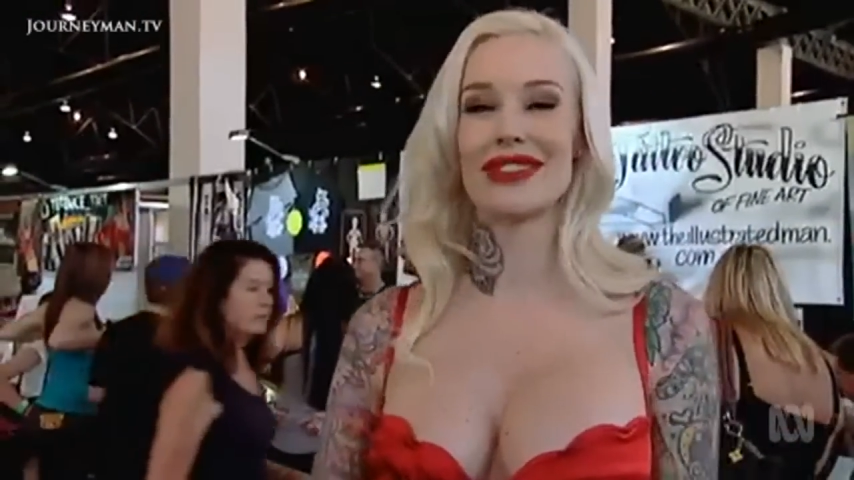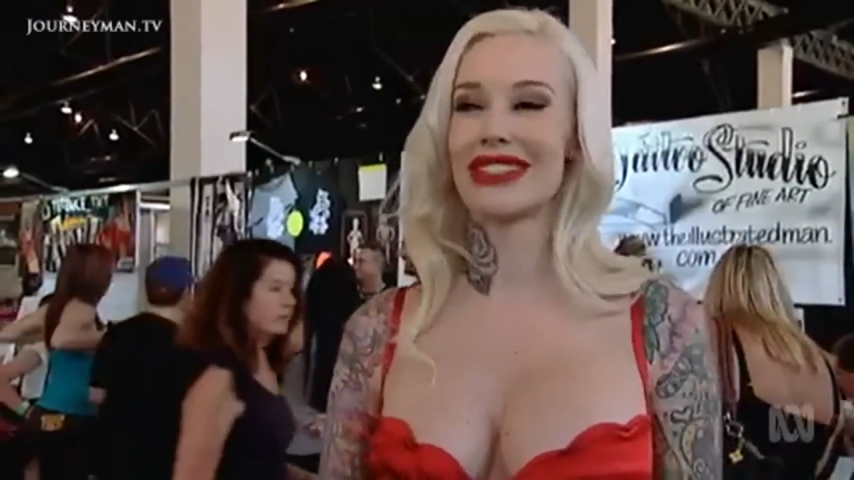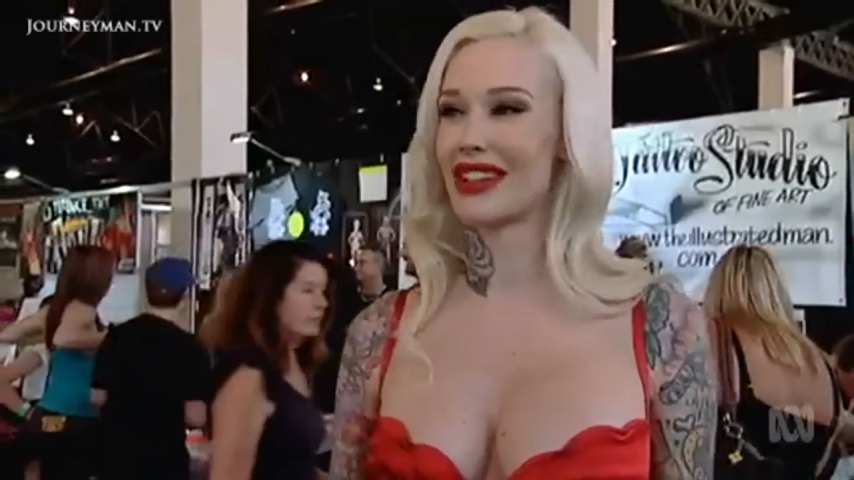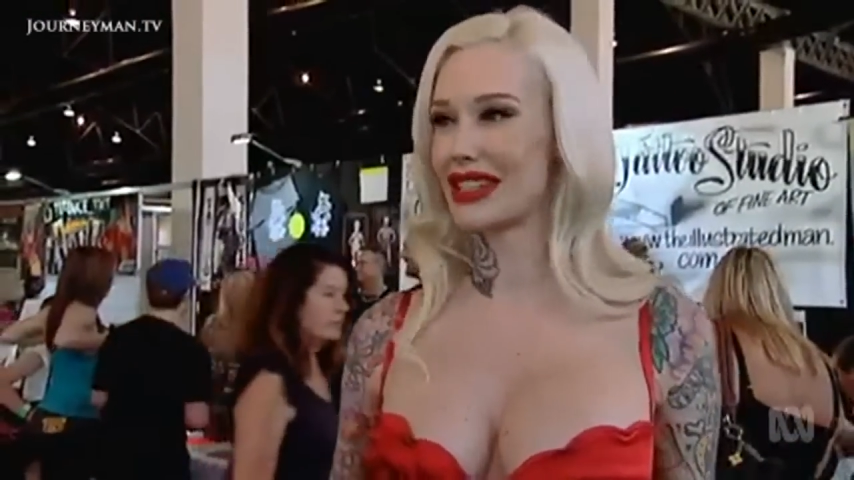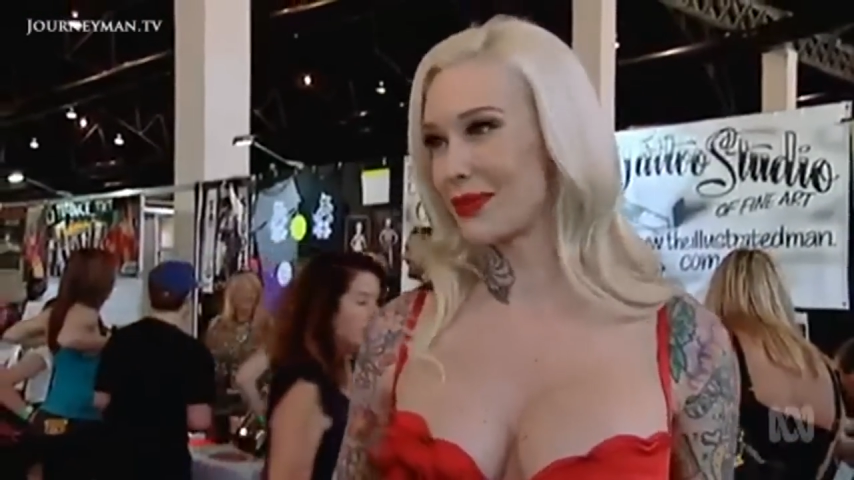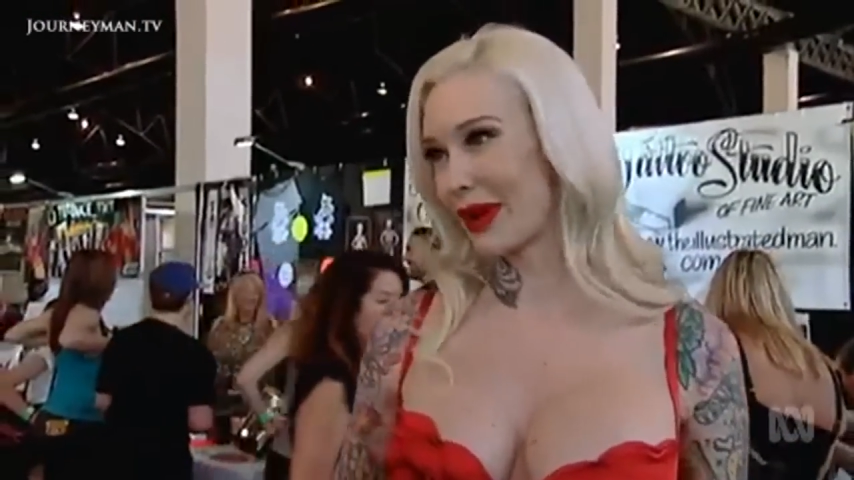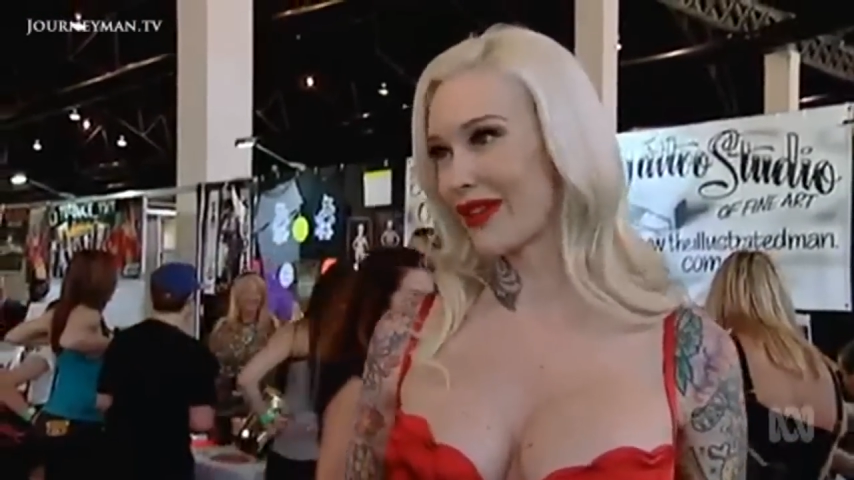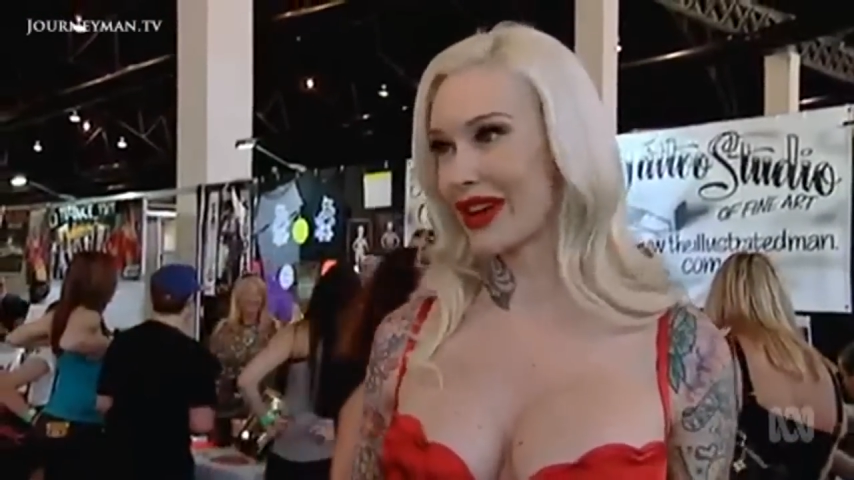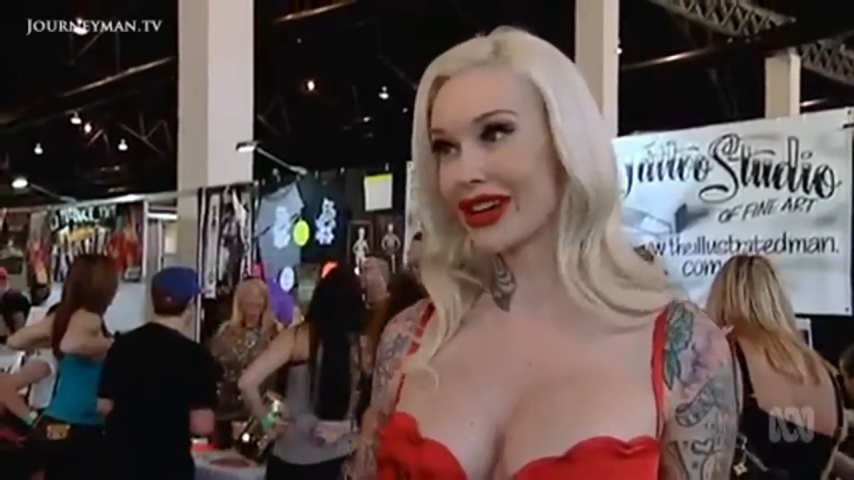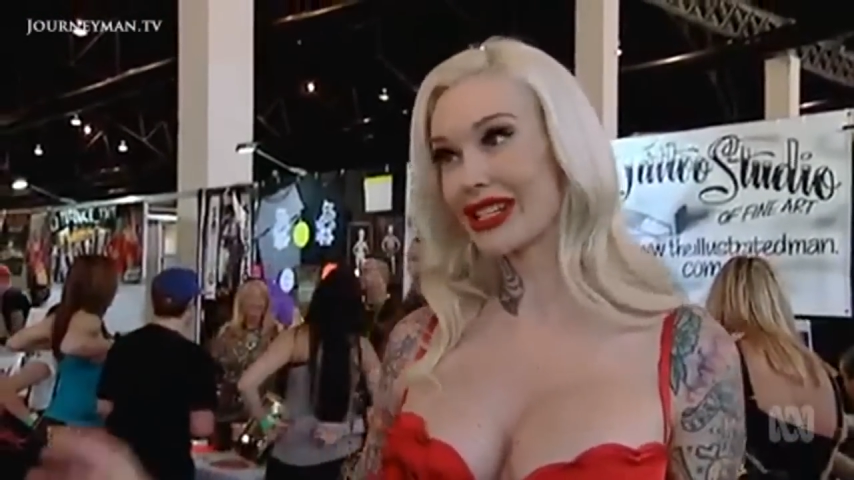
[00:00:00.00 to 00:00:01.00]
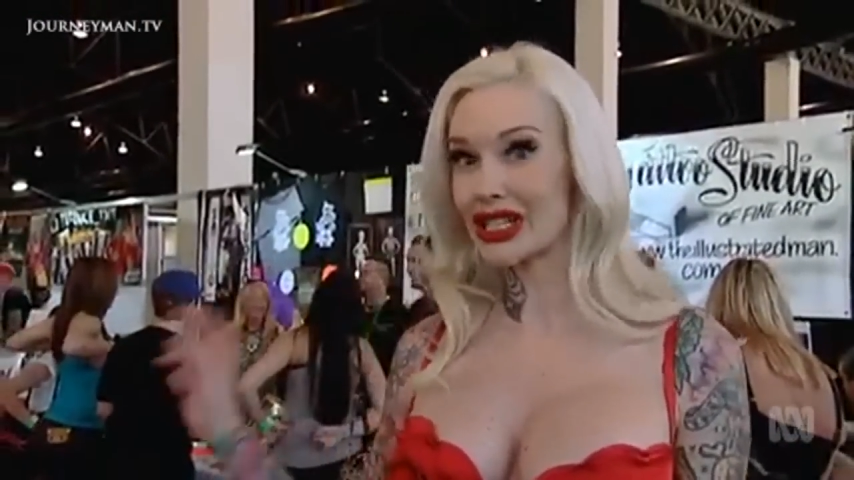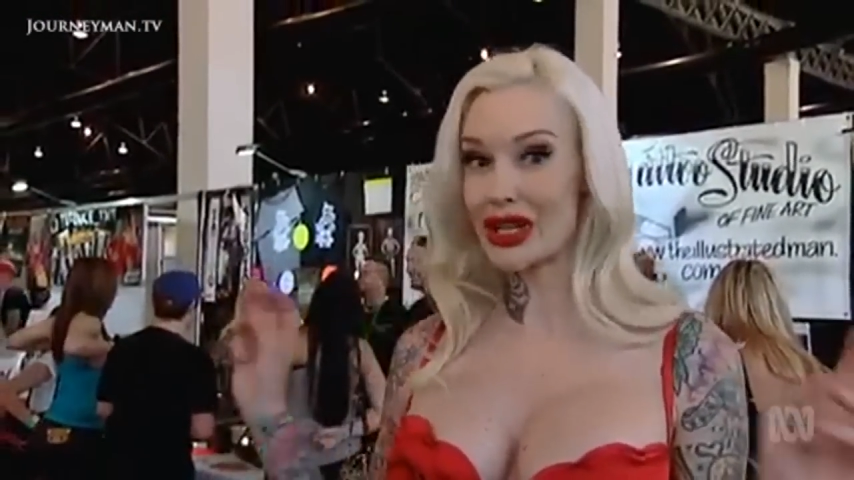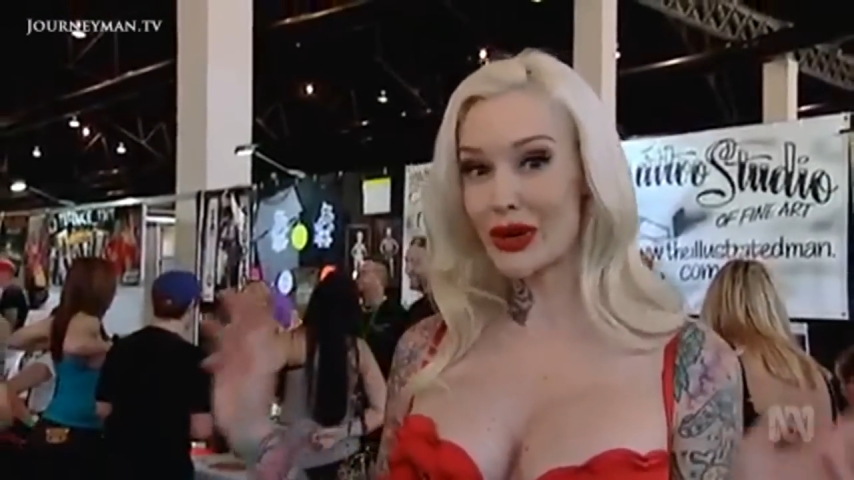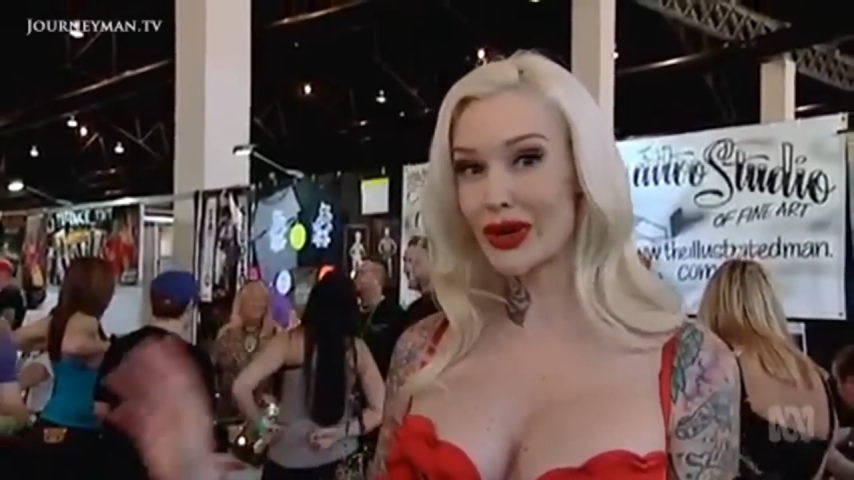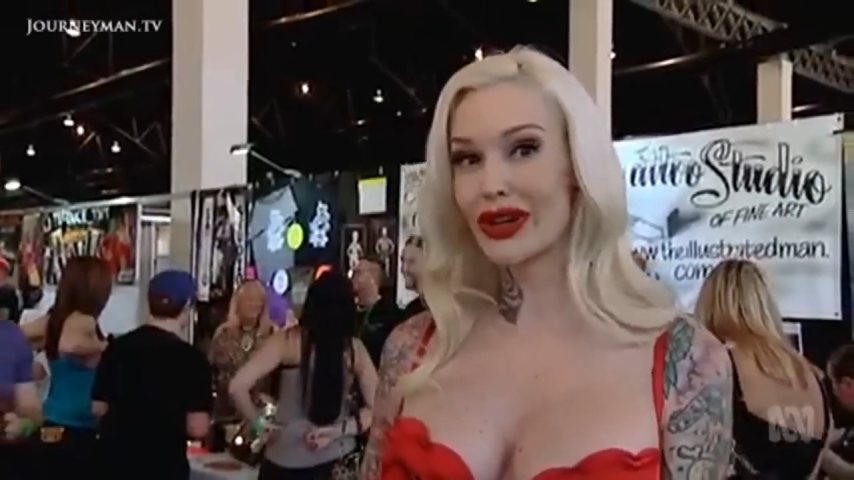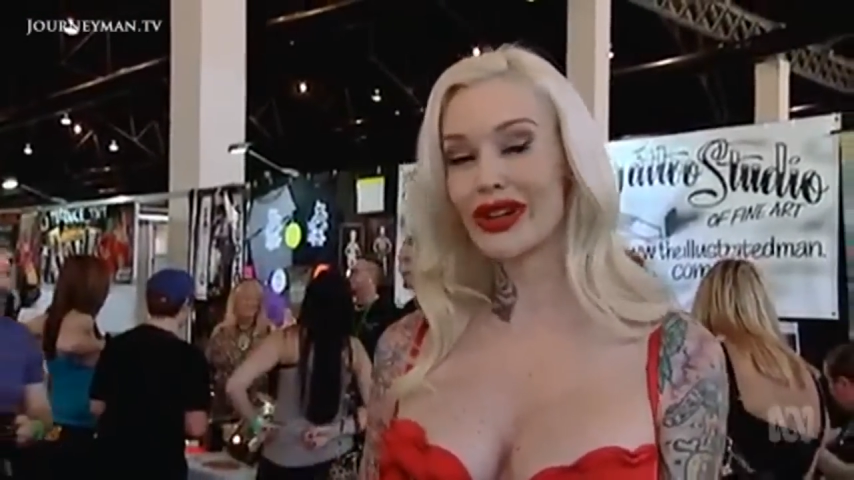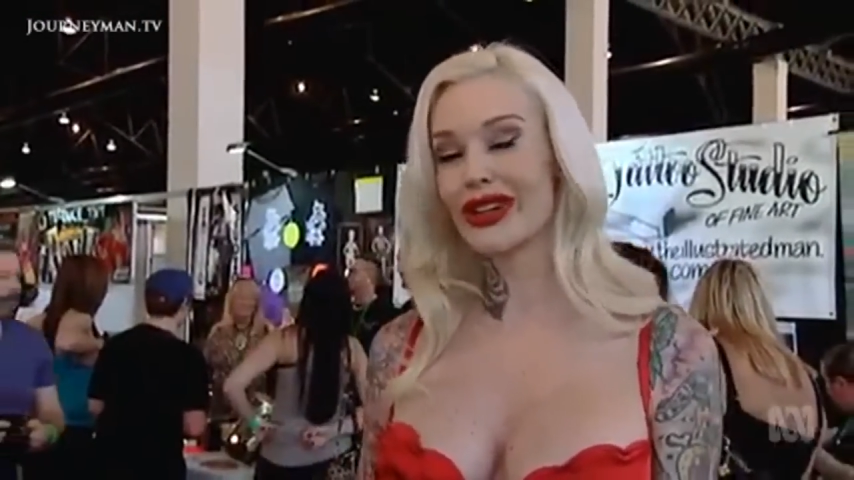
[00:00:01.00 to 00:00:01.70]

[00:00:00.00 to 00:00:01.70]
just on the spur of it, or because it's cool,